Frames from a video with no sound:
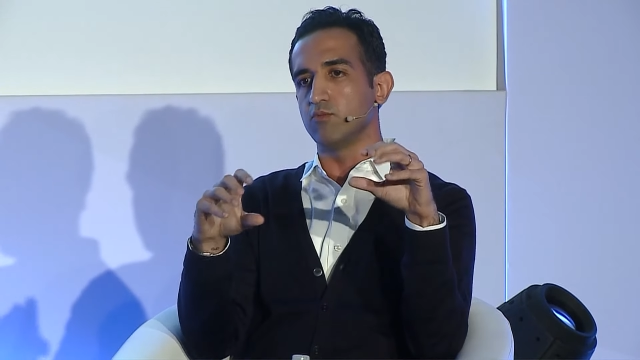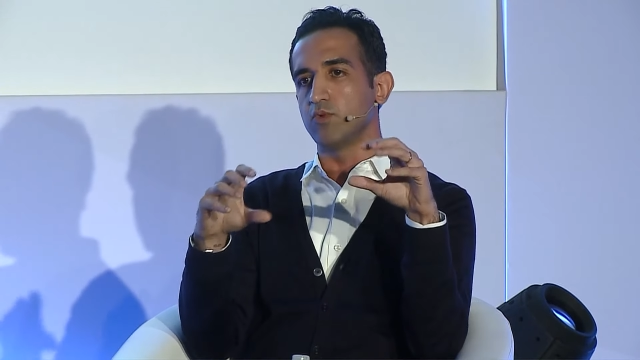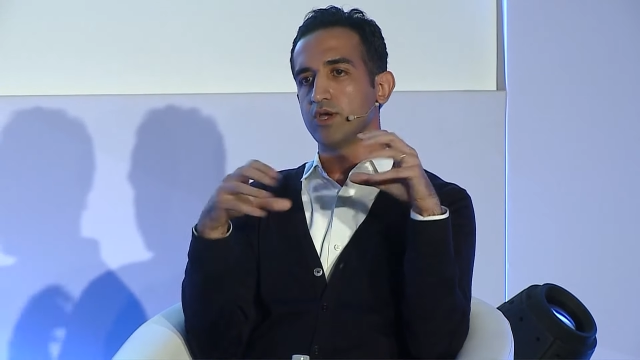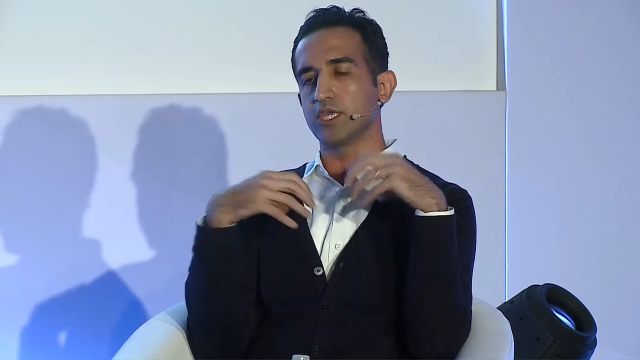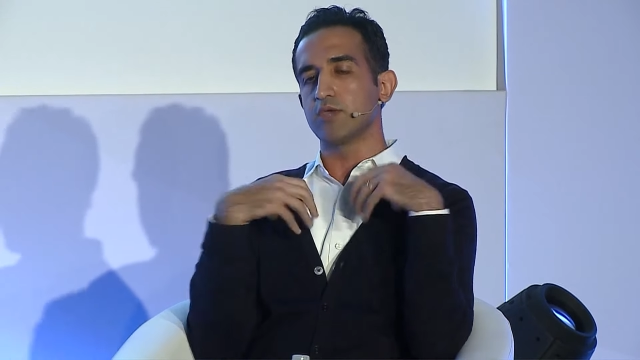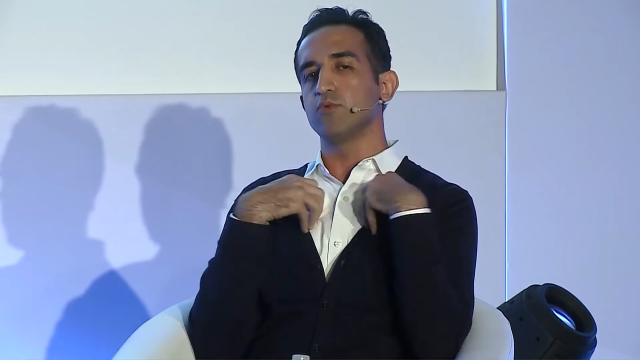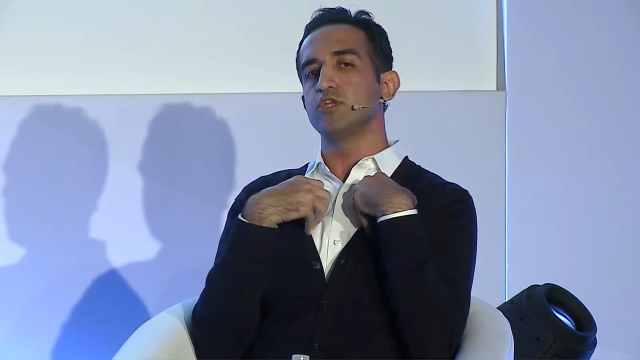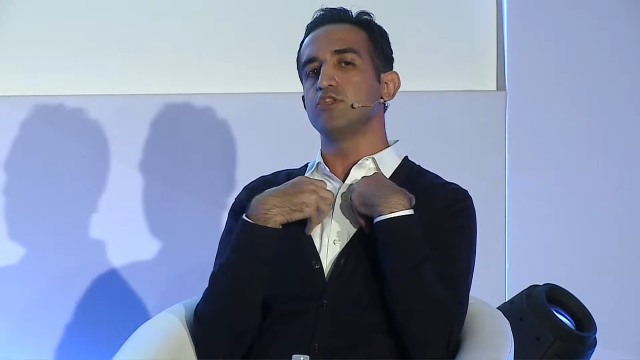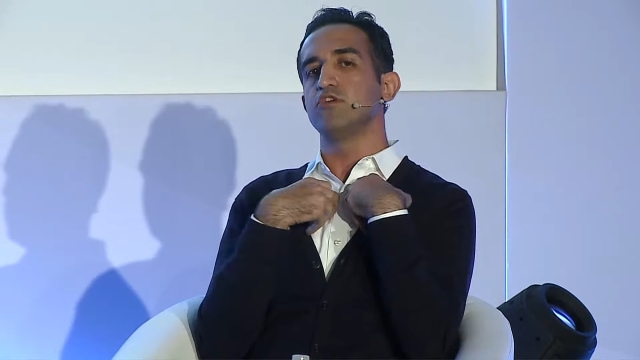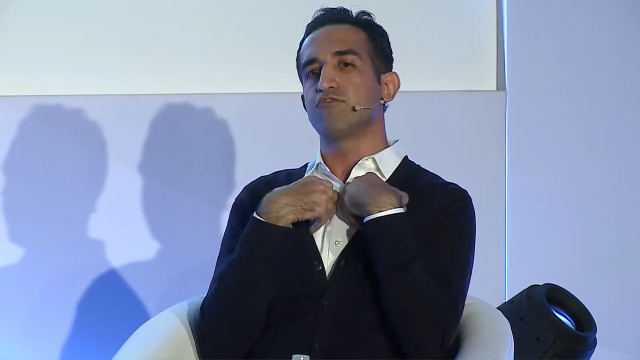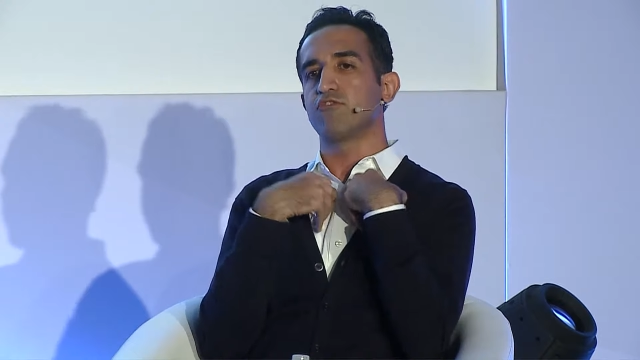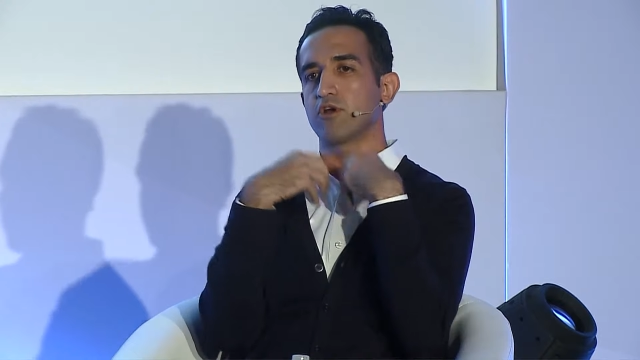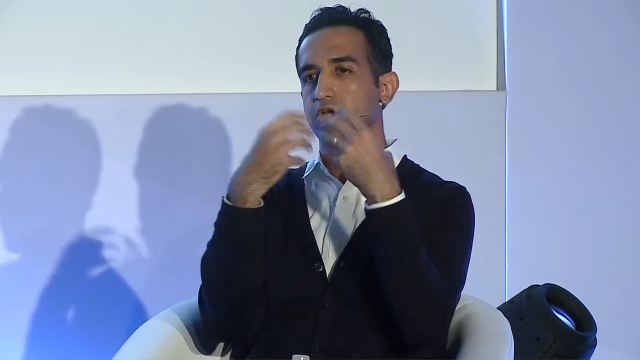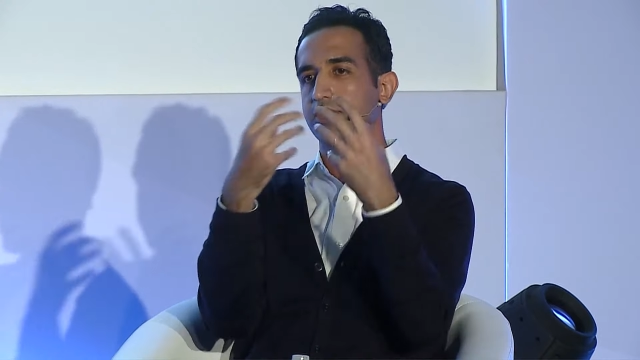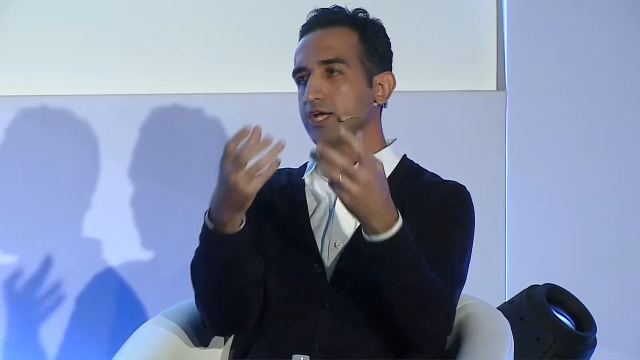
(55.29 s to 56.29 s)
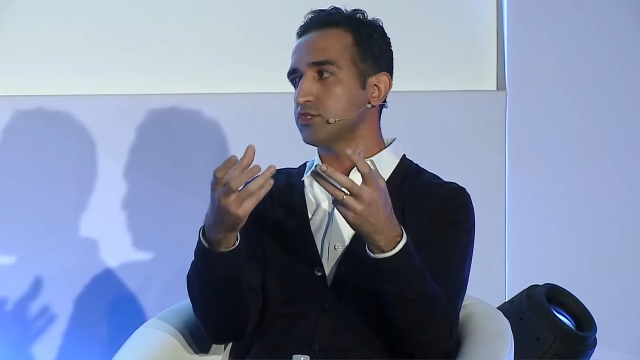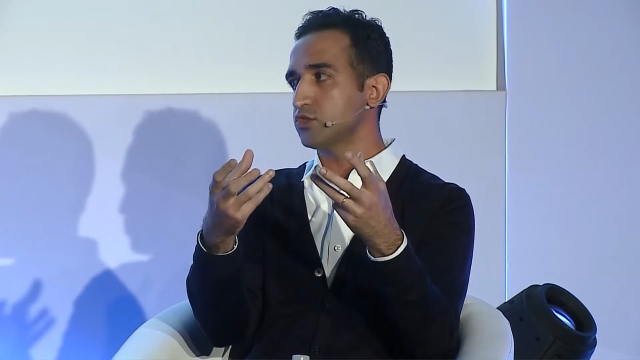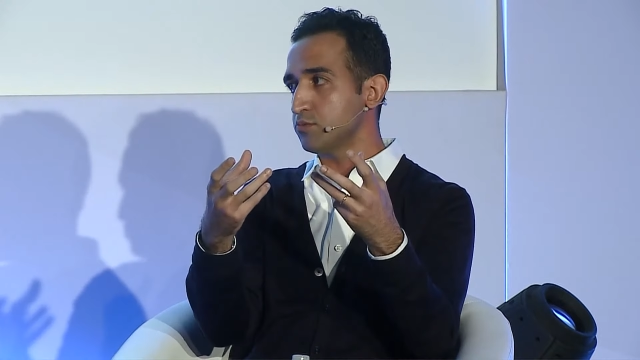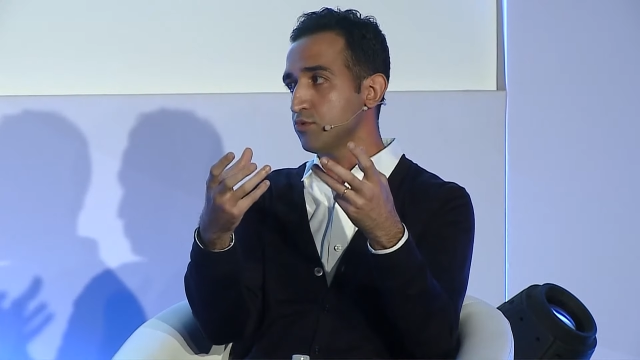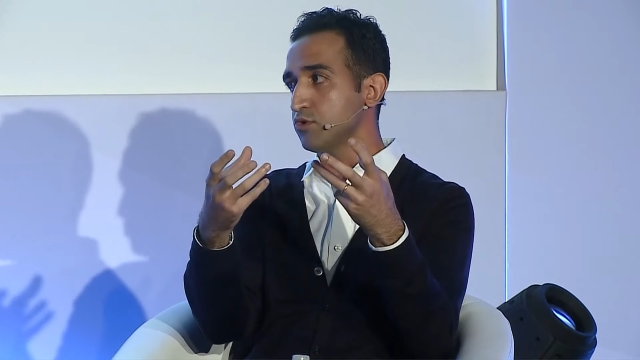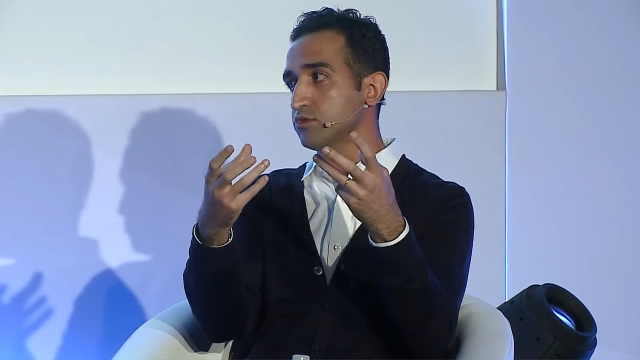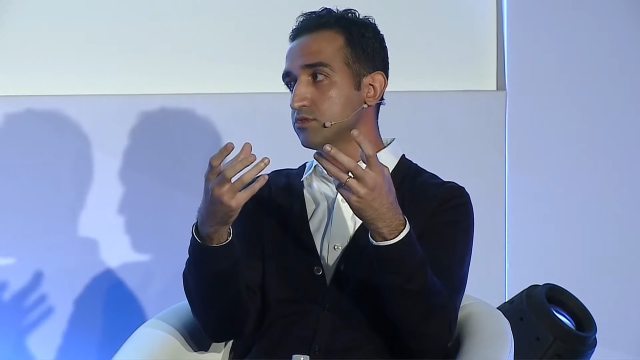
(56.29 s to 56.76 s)
what can we do for our
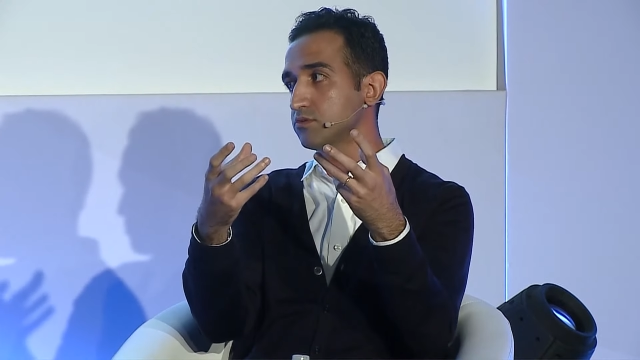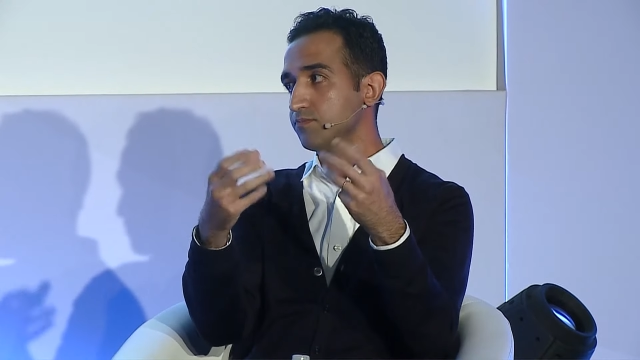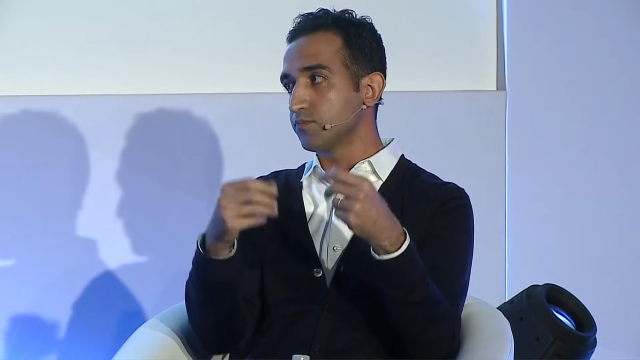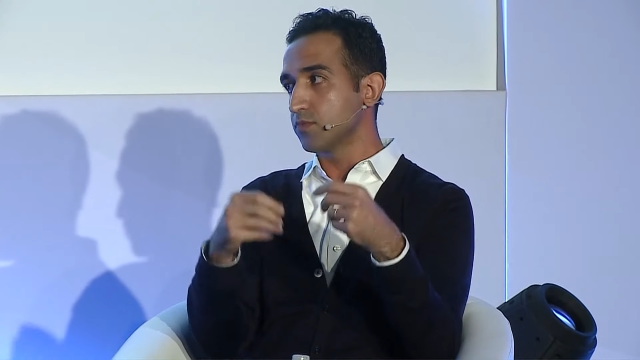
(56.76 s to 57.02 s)
customers,